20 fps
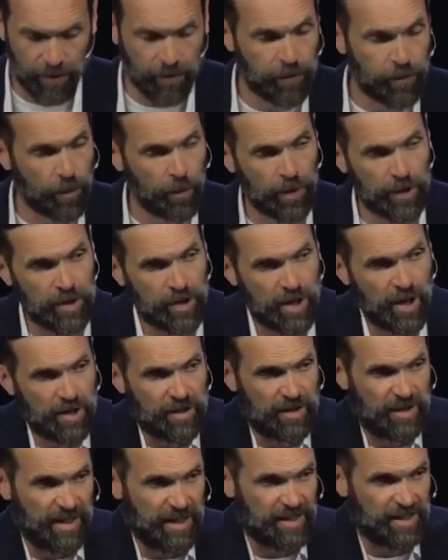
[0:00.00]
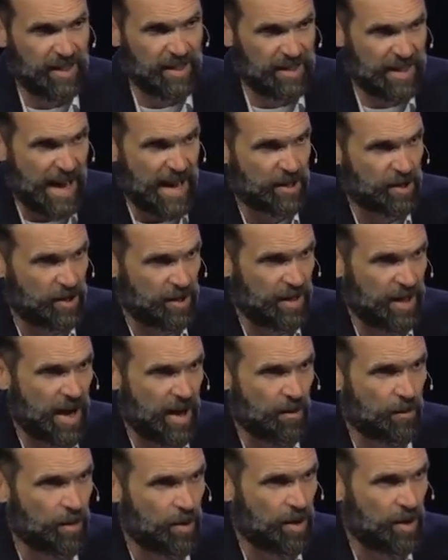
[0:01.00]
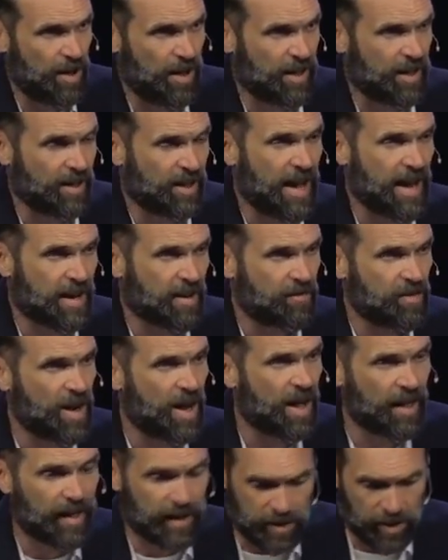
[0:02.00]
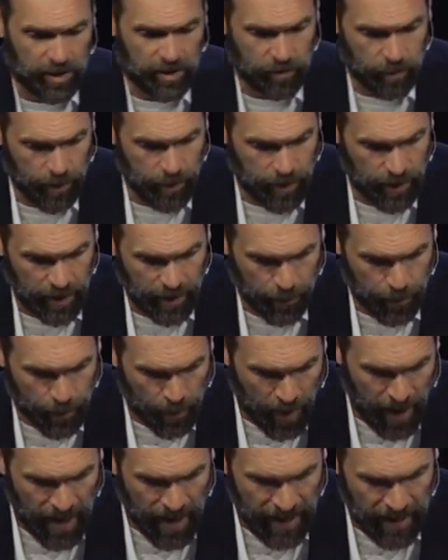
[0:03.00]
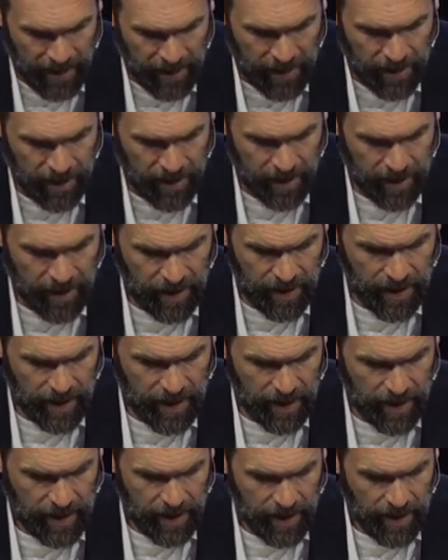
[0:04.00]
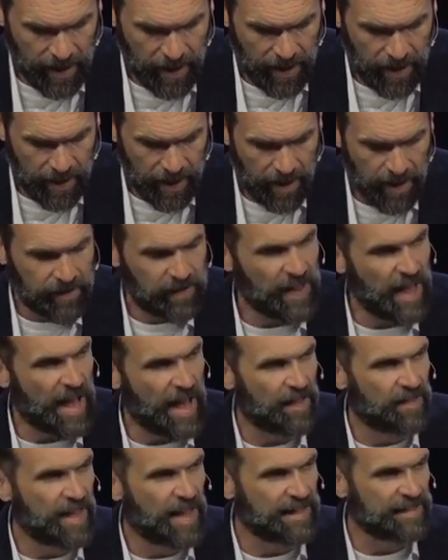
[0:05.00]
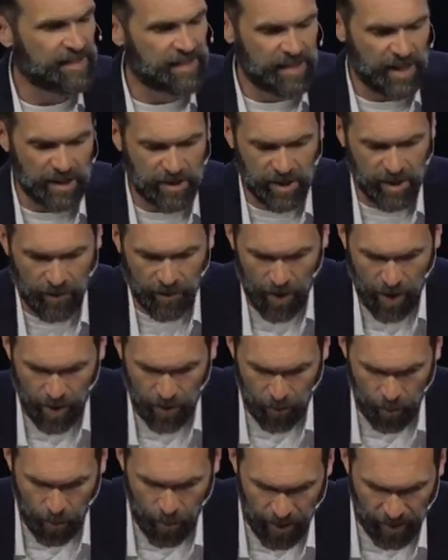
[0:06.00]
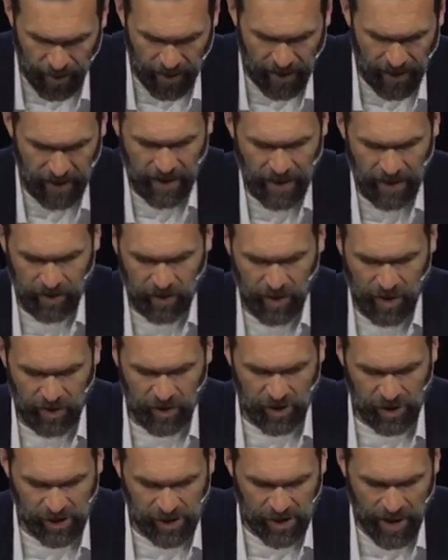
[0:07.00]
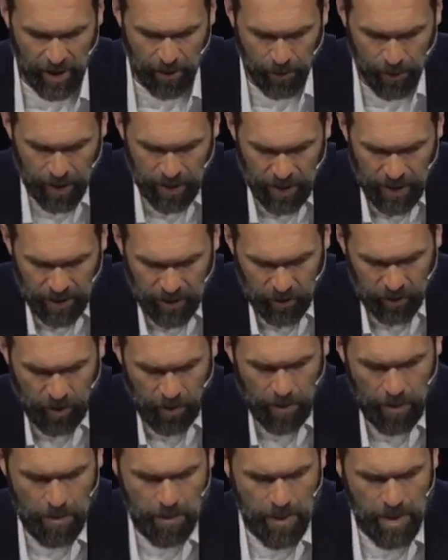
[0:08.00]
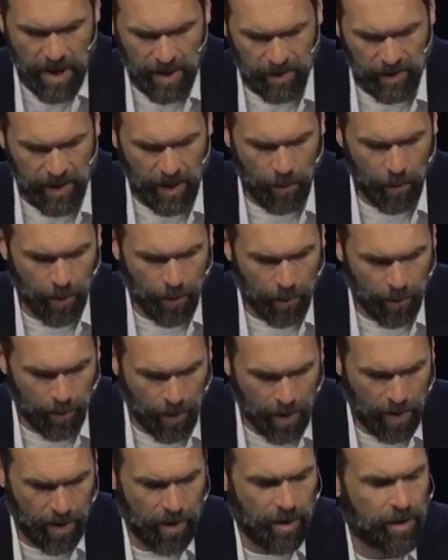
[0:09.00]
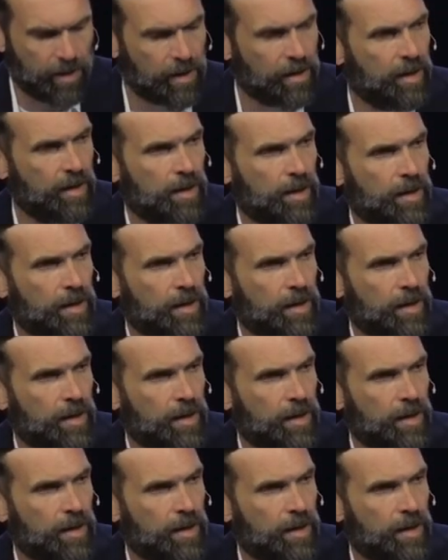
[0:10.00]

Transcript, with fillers: of foolishness, this is actually not rooted in a lack of knowledge, it's rooted in pride. It's that, that sense of unwillingness, a stubbornness to admit that we're wrong,